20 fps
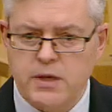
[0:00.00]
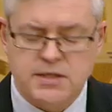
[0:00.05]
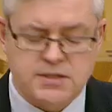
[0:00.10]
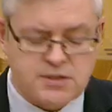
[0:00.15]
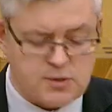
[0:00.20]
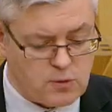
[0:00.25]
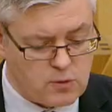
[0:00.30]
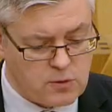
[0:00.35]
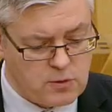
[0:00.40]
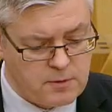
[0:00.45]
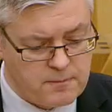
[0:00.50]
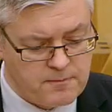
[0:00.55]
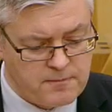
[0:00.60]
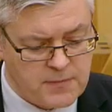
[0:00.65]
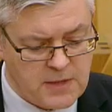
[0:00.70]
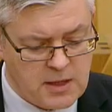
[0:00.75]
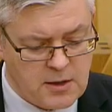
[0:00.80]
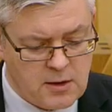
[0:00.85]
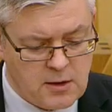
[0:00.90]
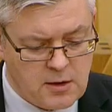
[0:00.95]
way to go.
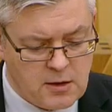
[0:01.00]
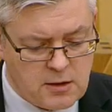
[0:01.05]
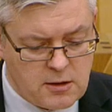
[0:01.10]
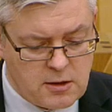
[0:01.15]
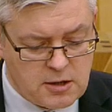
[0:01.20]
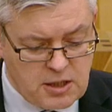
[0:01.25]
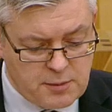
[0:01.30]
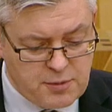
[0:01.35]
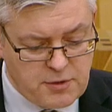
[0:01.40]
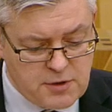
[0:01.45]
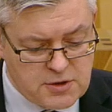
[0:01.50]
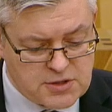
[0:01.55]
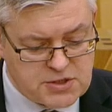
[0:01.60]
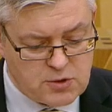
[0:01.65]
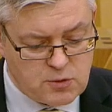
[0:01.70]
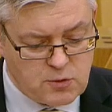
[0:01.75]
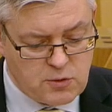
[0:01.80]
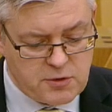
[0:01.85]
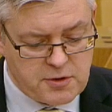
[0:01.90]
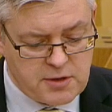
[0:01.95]
Now, a couple of
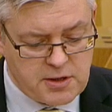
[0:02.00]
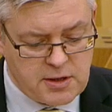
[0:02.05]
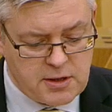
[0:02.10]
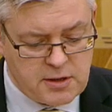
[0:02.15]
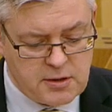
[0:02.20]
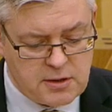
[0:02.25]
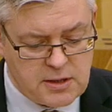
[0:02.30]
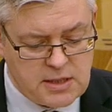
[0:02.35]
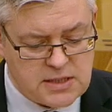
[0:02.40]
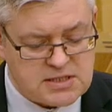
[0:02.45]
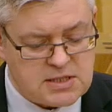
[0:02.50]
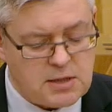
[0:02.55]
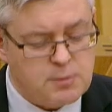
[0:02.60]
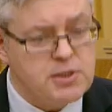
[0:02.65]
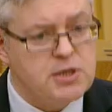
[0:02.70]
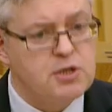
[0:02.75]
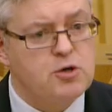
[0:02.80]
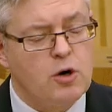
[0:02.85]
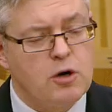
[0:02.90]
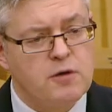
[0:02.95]
years ago at the
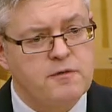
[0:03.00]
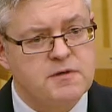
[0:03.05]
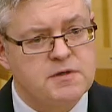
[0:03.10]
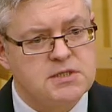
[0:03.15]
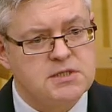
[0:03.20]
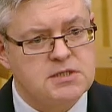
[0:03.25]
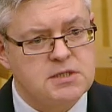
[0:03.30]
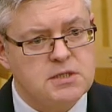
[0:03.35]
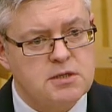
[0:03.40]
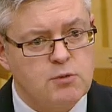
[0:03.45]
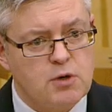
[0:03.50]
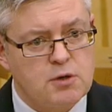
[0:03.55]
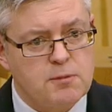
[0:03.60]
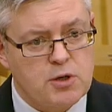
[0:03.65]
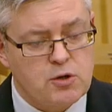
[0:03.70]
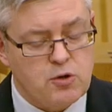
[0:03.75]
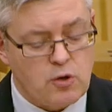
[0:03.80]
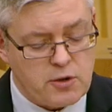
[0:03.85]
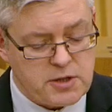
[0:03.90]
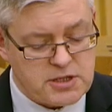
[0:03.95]
SNP conference, one of
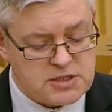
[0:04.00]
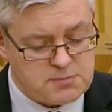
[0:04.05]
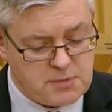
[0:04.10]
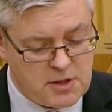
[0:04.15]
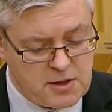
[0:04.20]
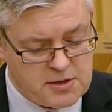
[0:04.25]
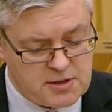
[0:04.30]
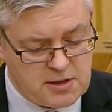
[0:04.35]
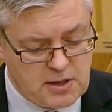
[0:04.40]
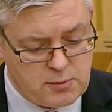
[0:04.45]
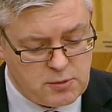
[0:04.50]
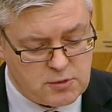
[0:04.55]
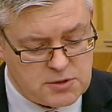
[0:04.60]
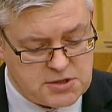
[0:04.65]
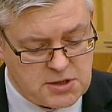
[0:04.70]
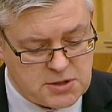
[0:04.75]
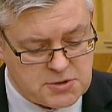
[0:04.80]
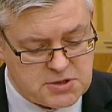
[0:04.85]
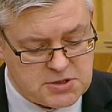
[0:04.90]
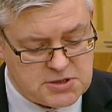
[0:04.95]
my colleagues, Martha
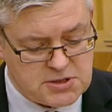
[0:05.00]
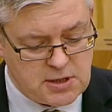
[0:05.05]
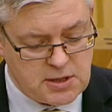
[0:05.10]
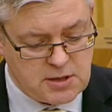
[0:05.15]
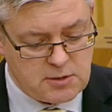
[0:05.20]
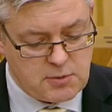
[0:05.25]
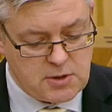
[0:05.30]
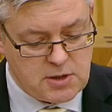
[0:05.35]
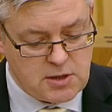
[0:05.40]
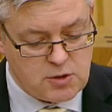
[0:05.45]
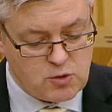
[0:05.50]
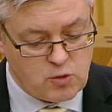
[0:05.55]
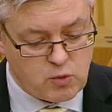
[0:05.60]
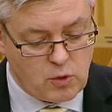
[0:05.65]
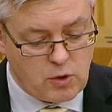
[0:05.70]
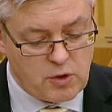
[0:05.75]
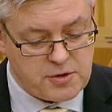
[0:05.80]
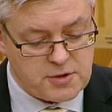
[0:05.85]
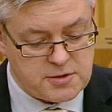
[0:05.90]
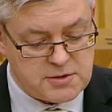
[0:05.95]
Campbell-Sturgis, and I, we
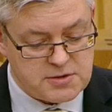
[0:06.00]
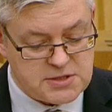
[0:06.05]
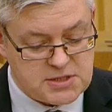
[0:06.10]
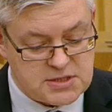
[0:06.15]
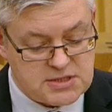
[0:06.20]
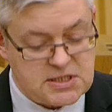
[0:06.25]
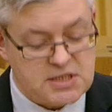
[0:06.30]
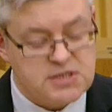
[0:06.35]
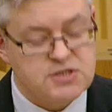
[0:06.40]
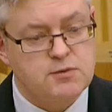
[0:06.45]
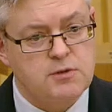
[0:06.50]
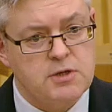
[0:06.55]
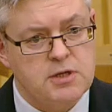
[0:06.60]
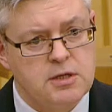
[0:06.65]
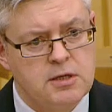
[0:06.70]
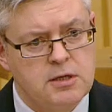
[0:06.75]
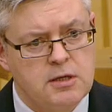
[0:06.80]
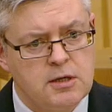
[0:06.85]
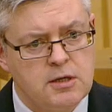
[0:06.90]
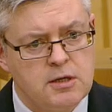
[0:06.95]
co-authored and
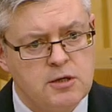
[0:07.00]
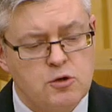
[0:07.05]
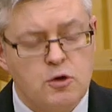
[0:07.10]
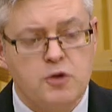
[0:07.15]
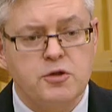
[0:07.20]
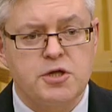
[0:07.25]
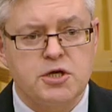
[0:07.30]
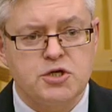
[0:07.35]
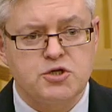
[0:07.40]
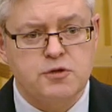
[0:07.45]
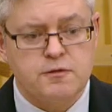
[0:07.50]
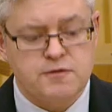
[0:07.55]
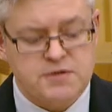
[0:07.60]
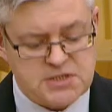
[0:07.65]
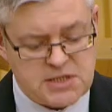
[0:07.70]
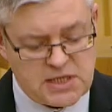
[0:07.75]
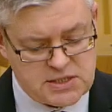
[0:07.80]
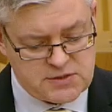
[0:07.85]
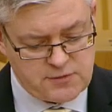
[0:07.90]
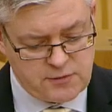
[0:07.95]
successfully got the issue of
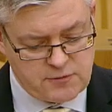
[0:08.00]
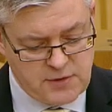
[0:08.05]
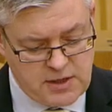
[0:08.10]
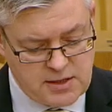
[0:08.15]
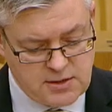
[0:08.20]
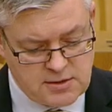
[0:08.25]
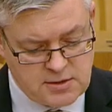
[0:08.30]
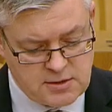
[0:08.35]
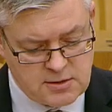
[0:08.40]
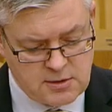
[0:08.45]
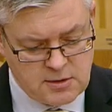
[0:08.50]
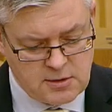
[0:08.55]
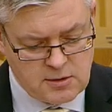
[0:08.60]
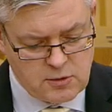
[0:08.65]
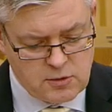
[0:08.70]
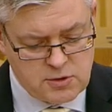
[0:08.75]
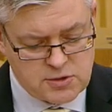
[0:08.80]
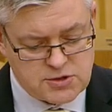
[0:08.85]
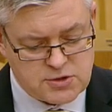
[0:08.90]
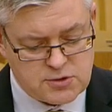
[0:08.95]
sex for rent
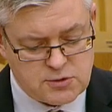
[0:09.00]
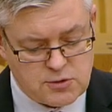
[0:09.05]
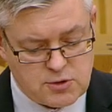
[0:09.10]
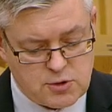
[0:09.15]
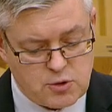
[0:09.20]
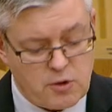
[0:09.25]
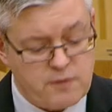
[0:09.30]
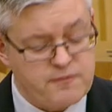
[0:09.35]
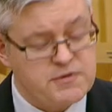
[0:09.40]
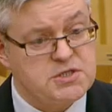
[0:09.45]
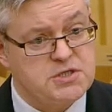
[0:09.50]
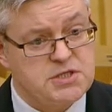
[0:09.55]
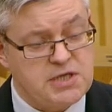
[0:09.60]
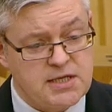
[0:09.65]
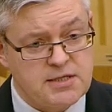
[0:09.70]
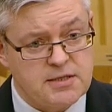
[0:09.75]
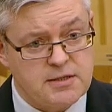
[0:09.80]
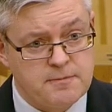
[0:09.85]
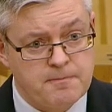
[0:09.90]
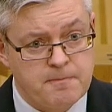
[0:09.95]
onto the conference
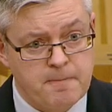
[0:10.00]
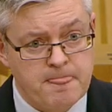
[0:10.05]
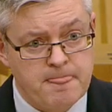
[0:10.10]
agenda.